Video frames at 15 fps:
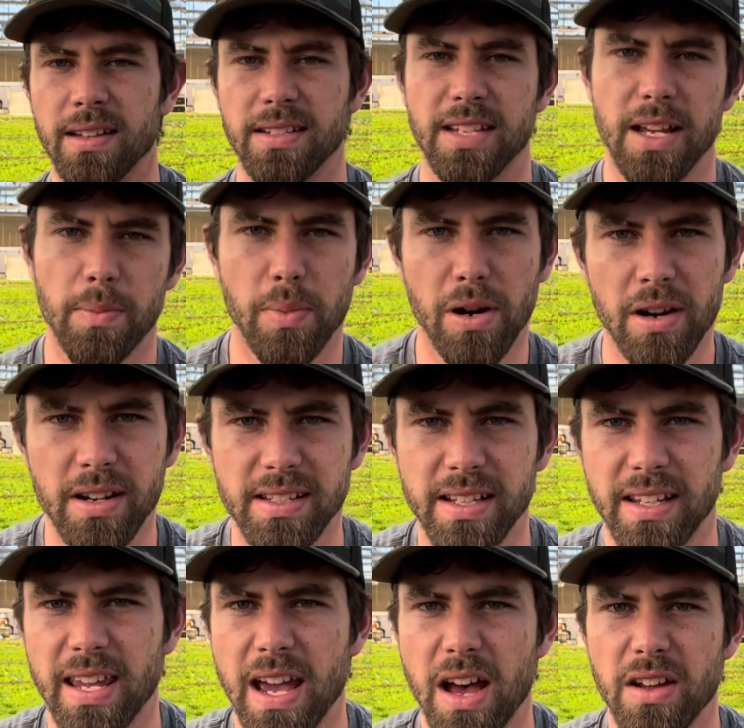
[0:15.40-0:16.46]
Tip burn is a
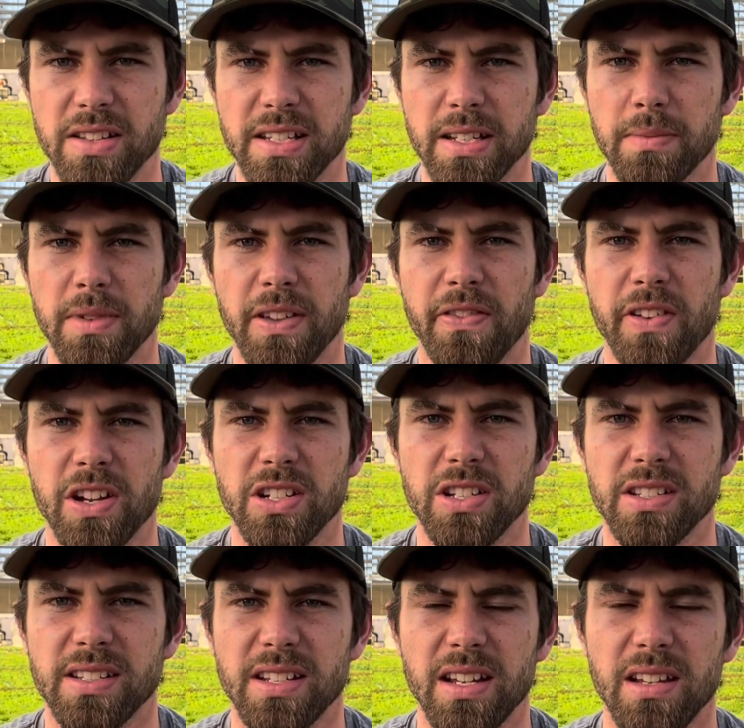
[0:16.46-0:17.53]
calcium
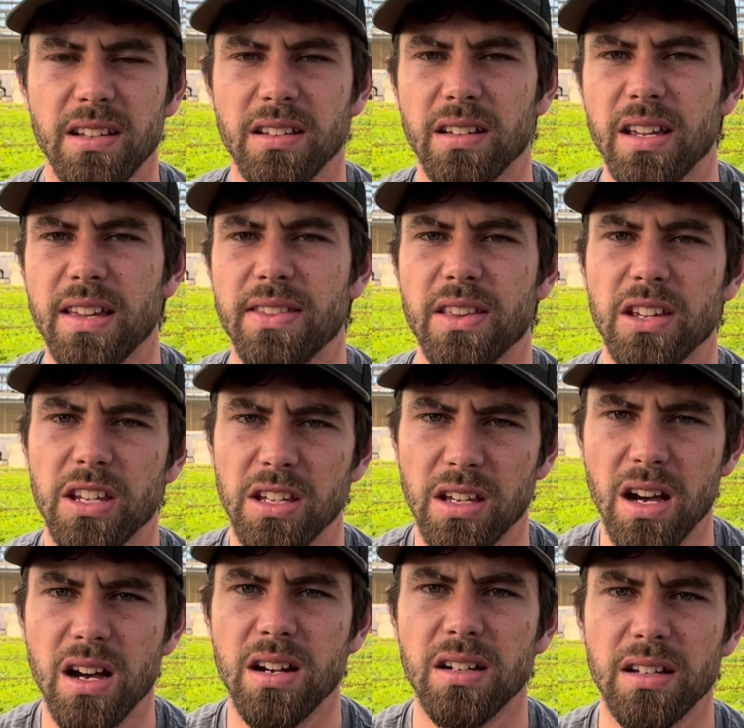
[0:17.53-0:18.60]
deficiency in the
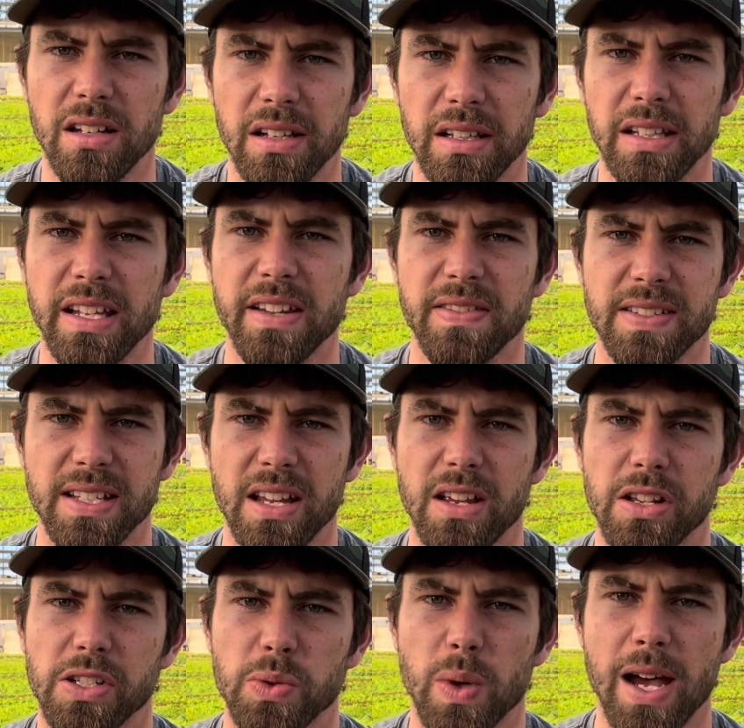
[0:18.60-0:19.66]
young leaf
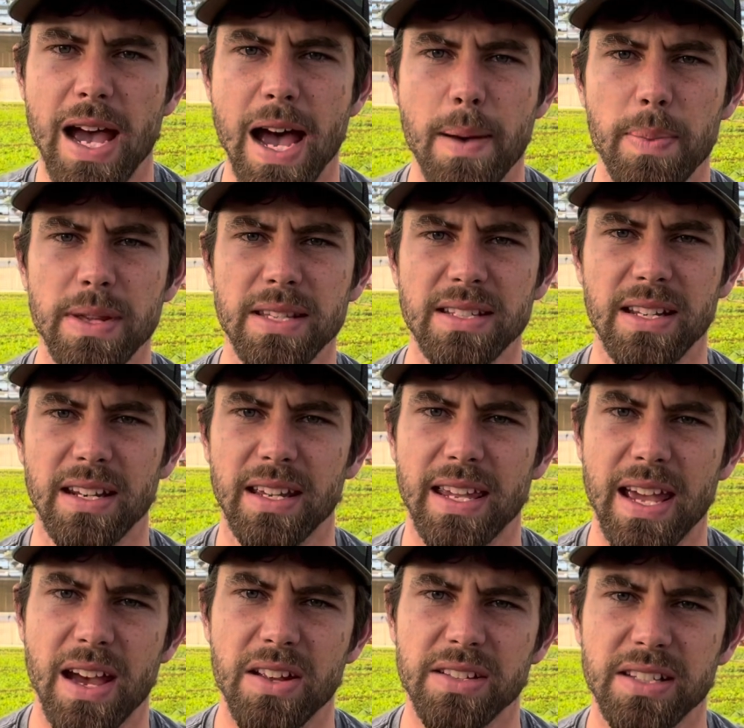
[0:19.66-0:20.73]
cells. What happens in a
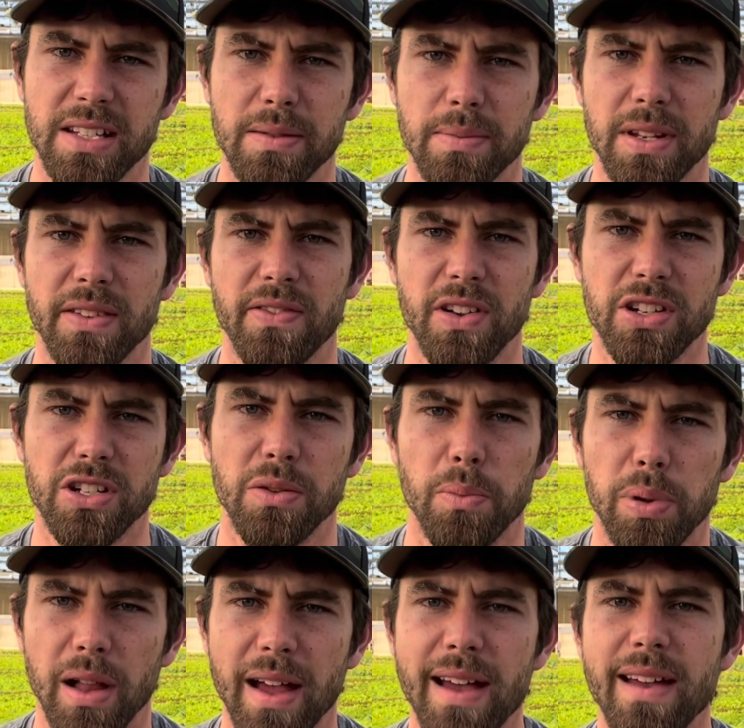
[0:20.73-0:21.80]
calcium deficient
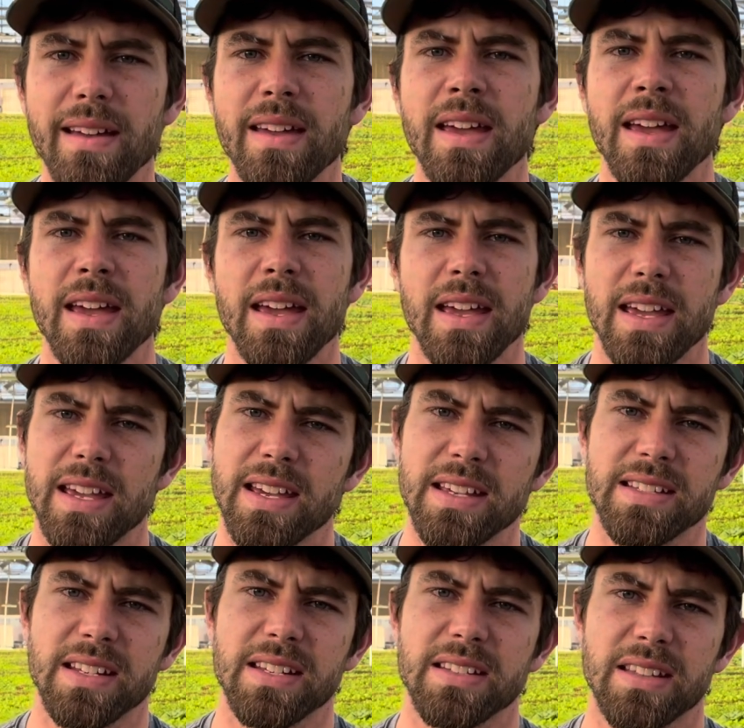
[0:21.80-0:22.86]
plant
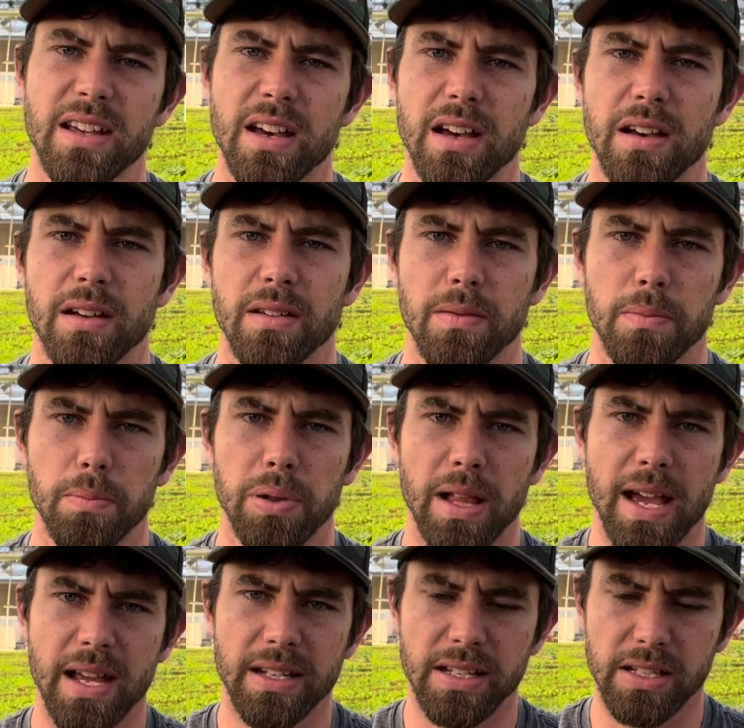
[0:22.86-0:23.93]
is as the
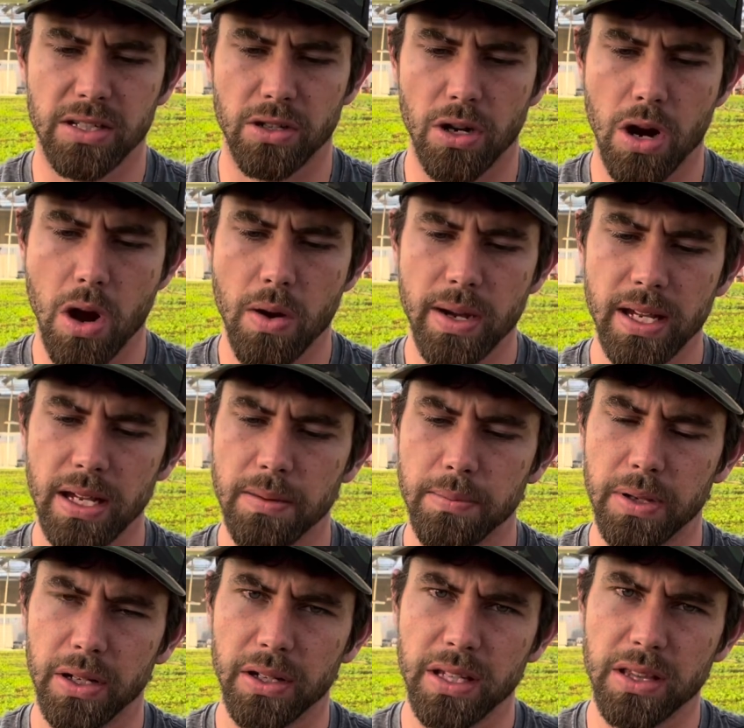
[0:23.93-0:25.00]
plant is growing and
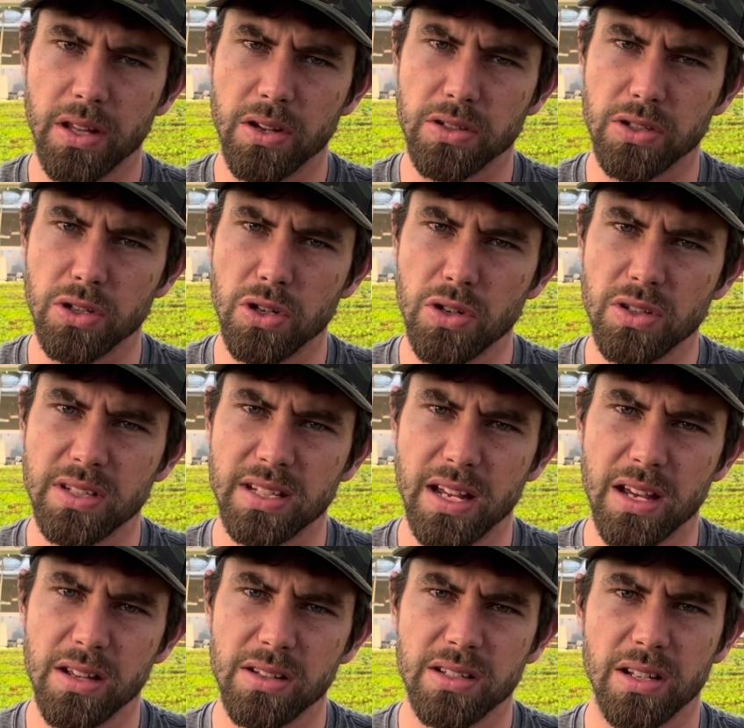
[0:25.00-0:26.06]
building those new
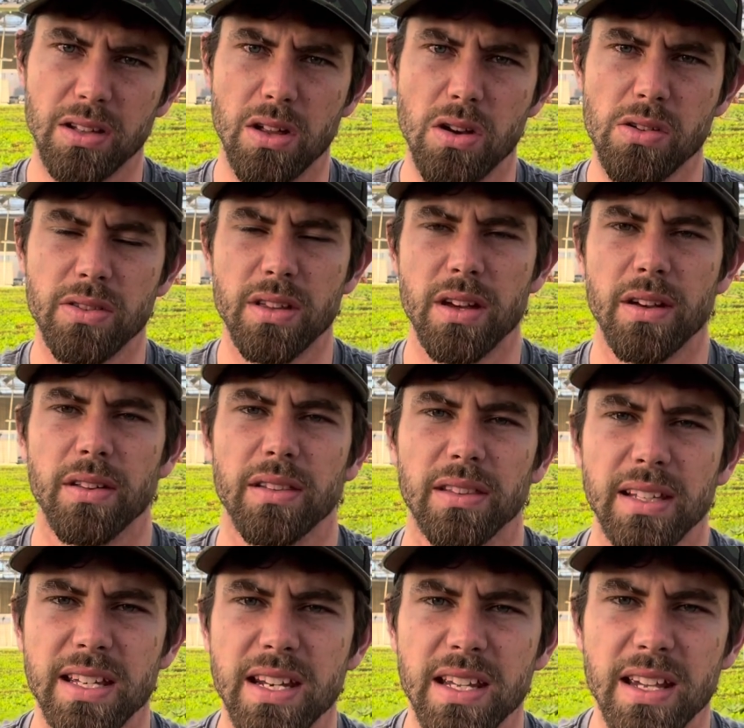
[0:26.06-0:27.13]
cells along the
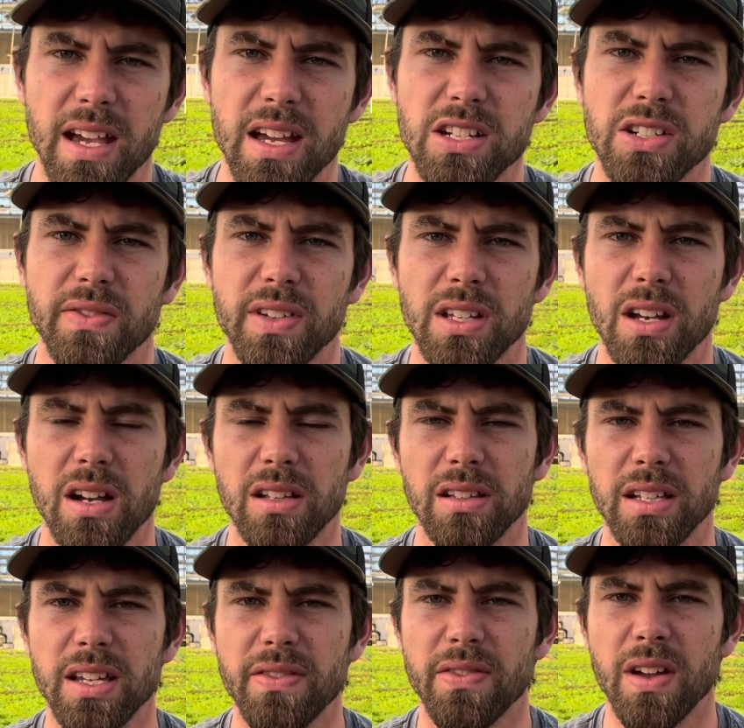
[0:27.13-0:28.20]
leading edge of a young
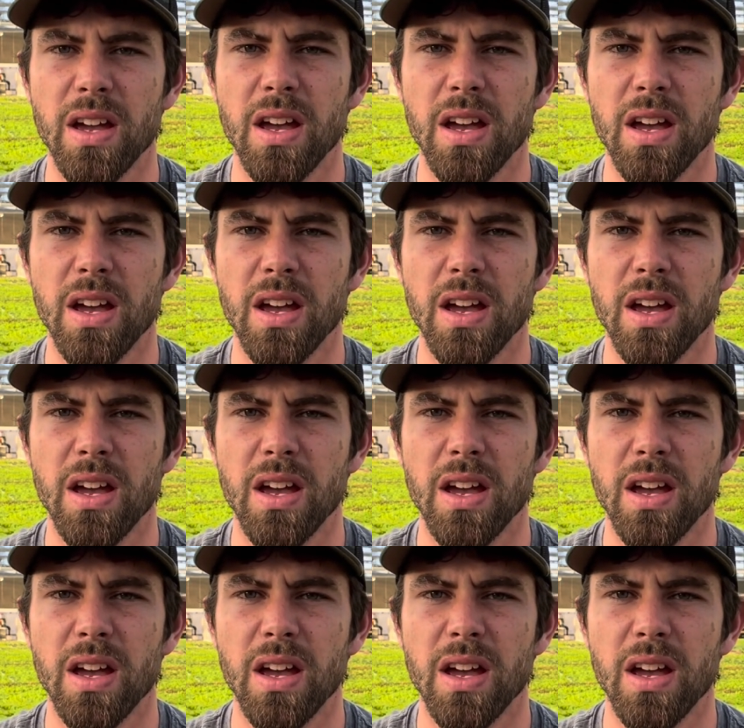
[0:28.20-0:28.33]
leaf,